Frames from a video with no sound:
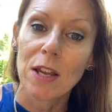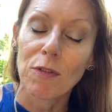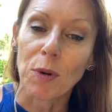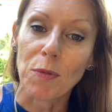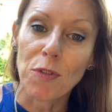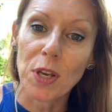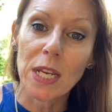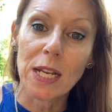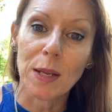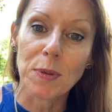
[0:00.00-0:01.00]
from 3
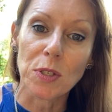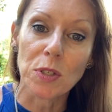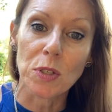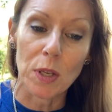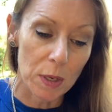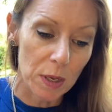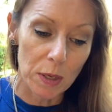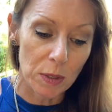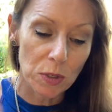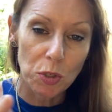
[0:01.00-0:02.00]
eclipses
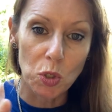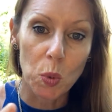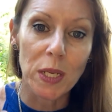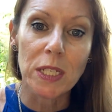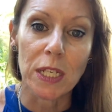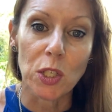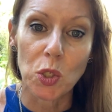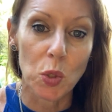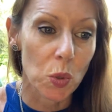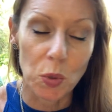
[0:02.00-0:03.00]
squeezed
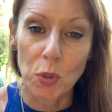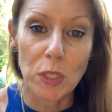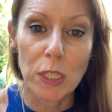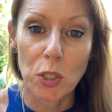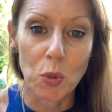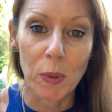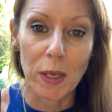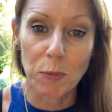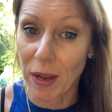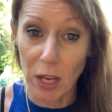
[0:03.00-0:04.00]
into 6
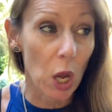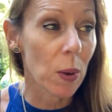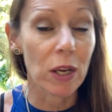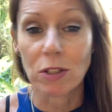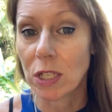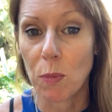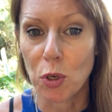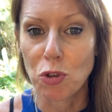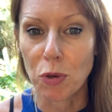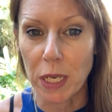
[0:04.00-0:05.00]
weeks by going on some
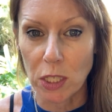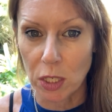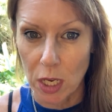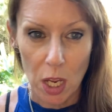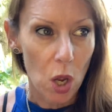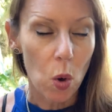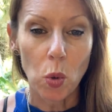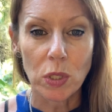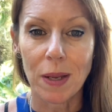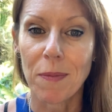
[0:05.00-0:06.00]
retreat
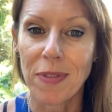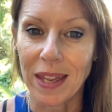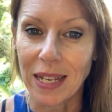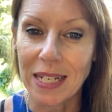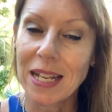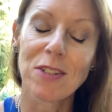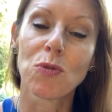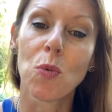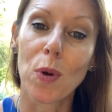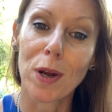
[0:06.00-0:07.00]
or something. It
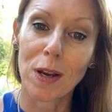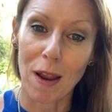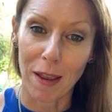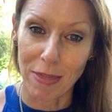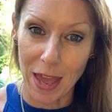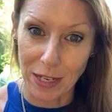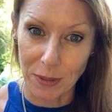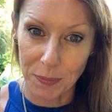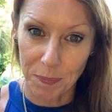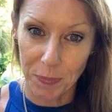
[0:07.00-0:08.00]
doesn't work like that.
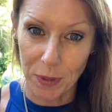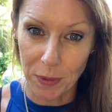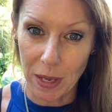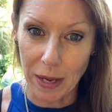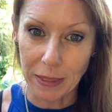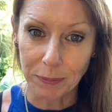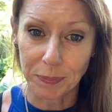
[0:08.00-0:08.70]
Okay,